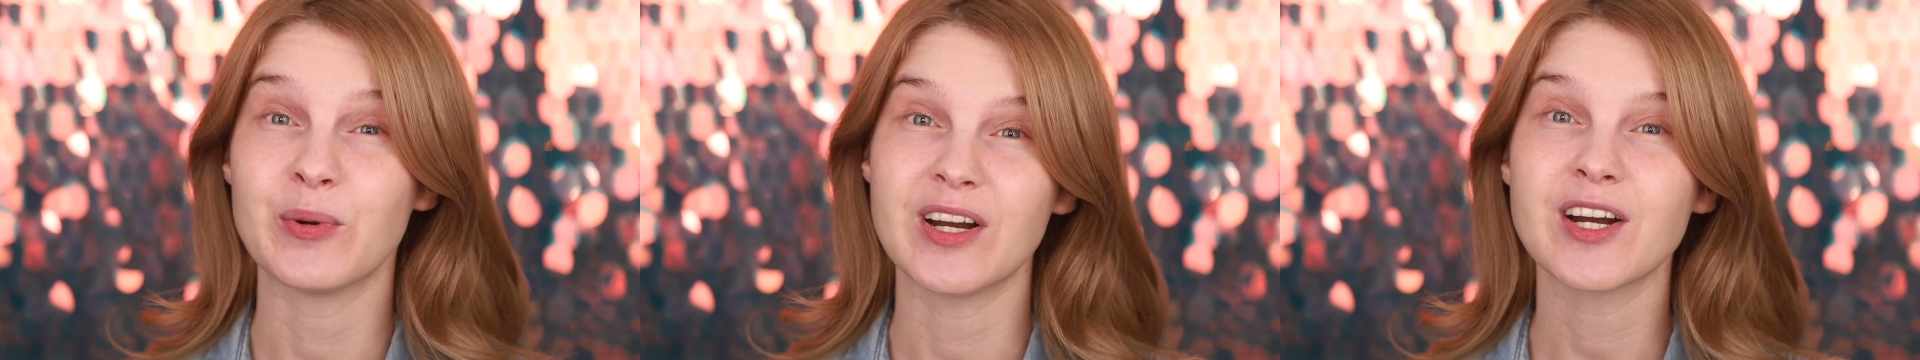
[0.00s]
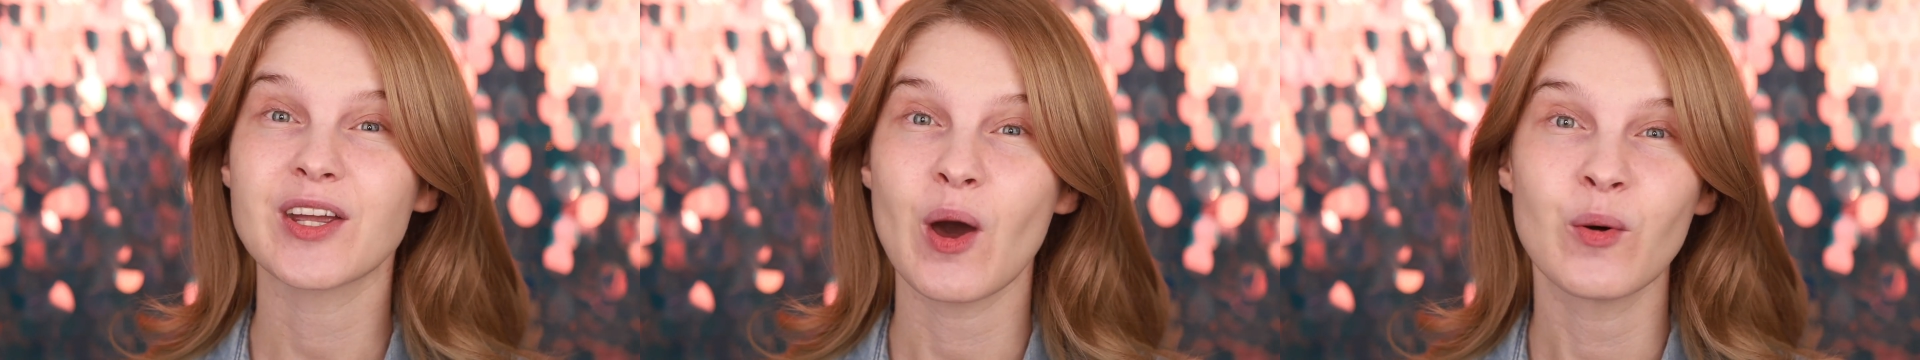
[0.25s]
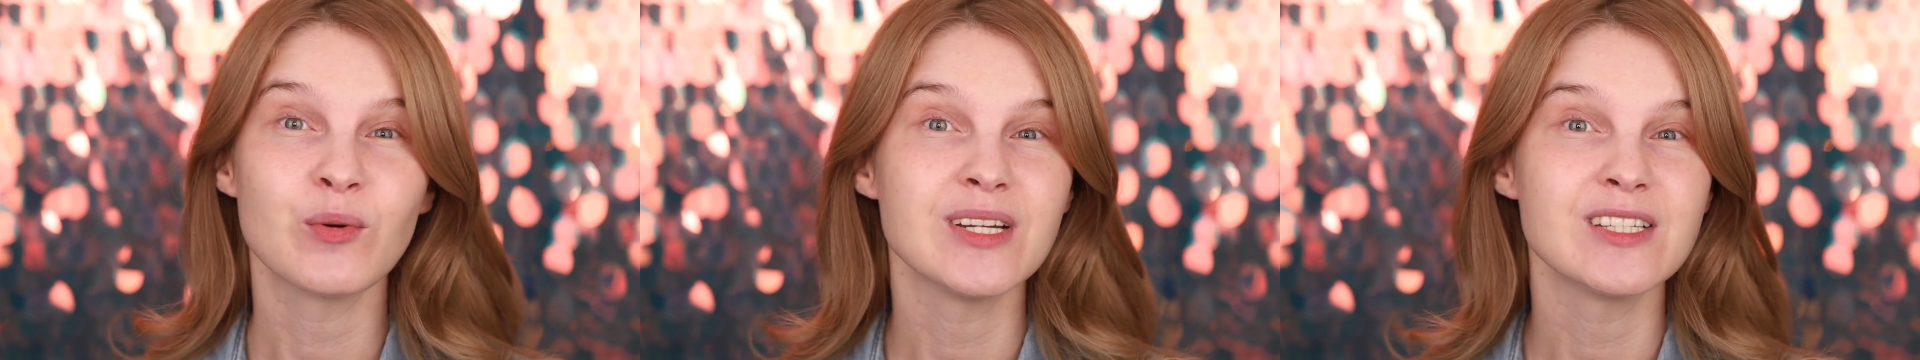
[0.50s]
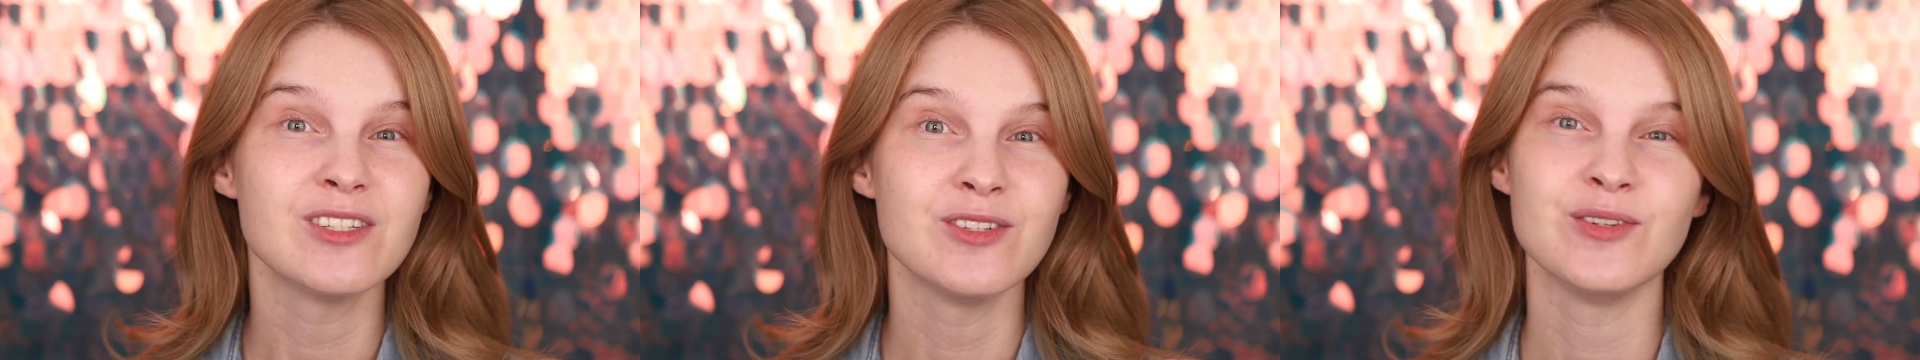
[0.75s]
we are
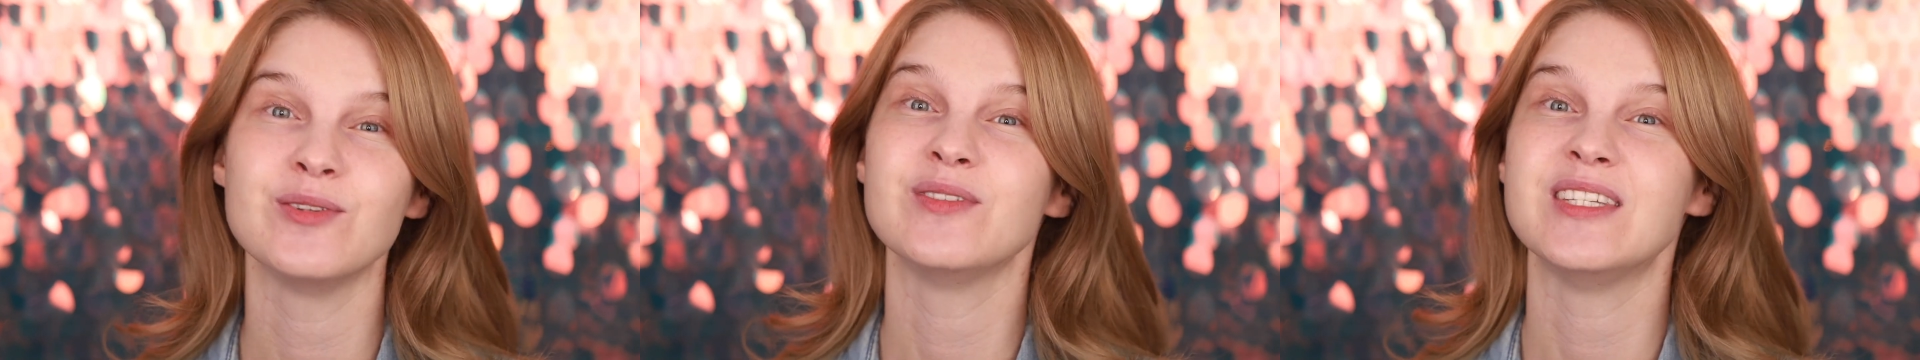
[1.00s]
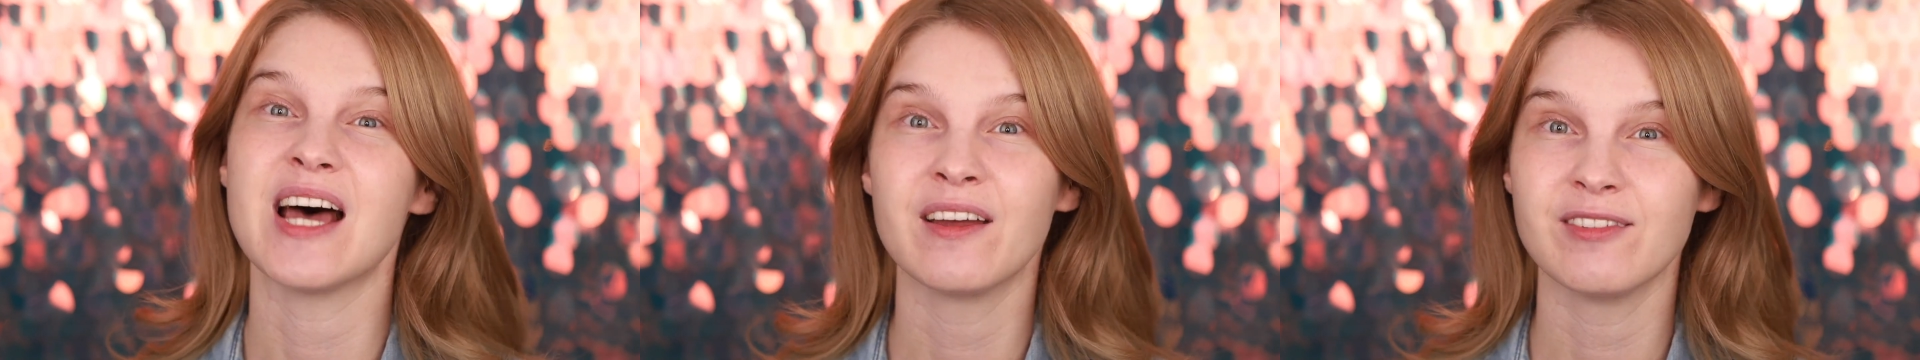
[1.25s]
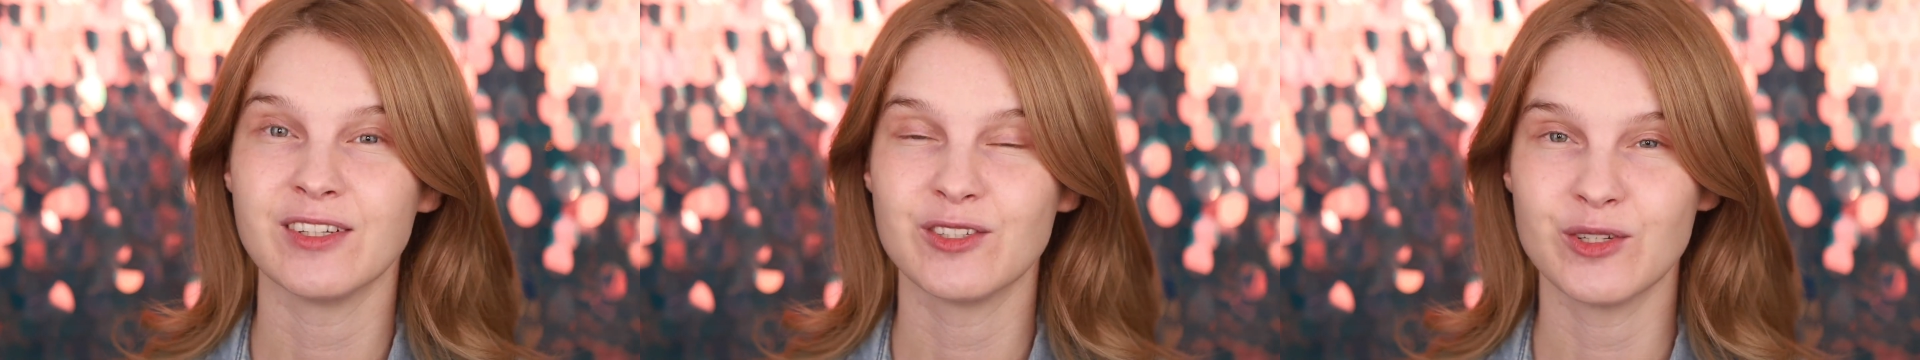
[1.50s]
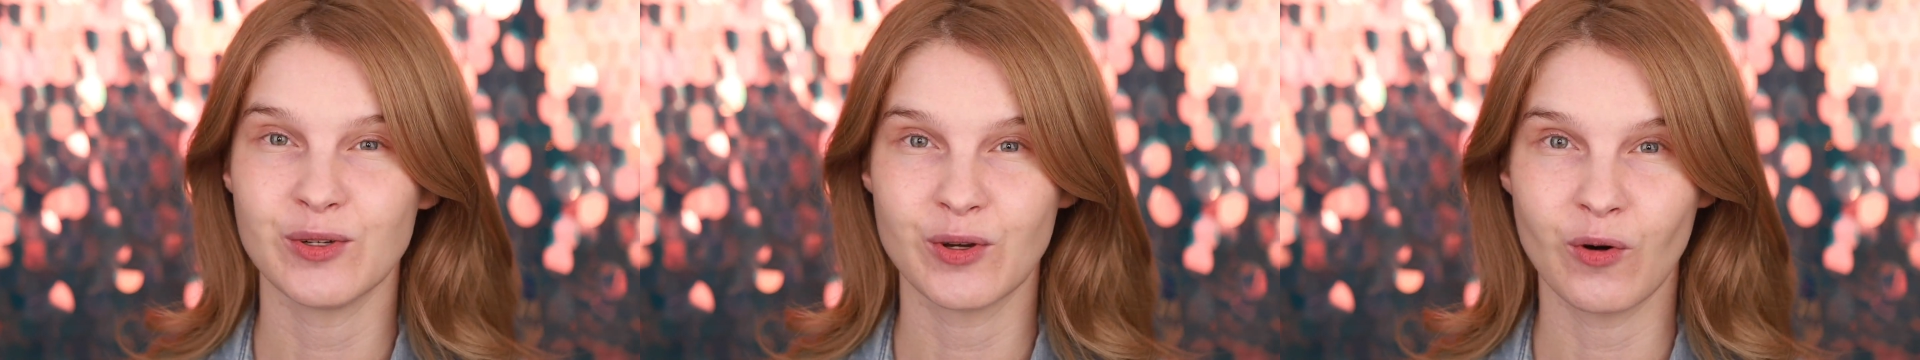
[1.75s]
going to dive
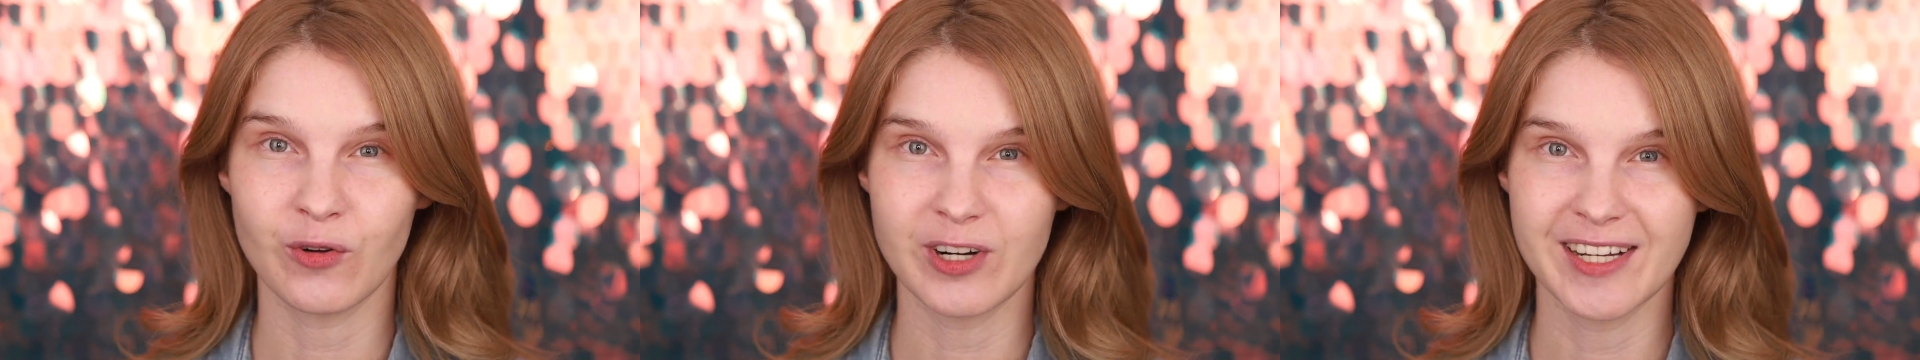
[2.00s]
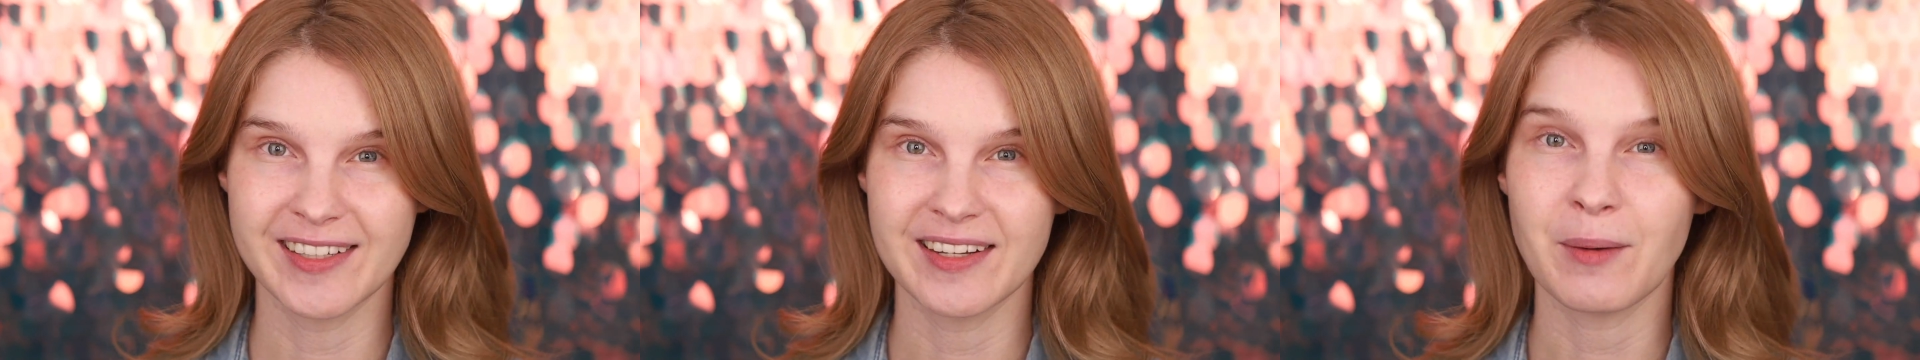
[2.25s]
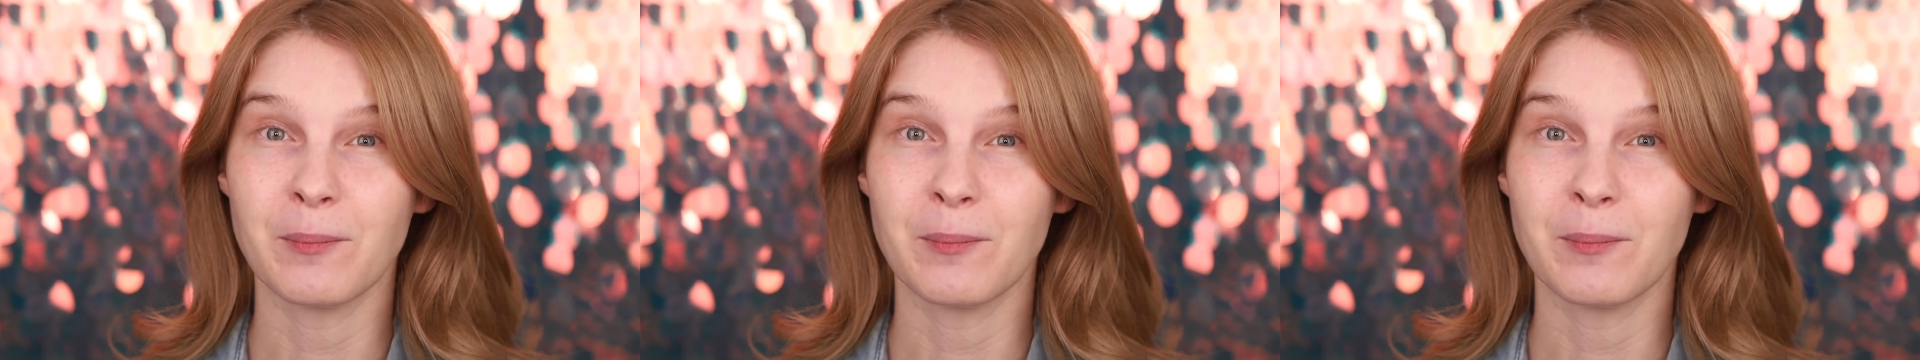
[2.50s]
into Korean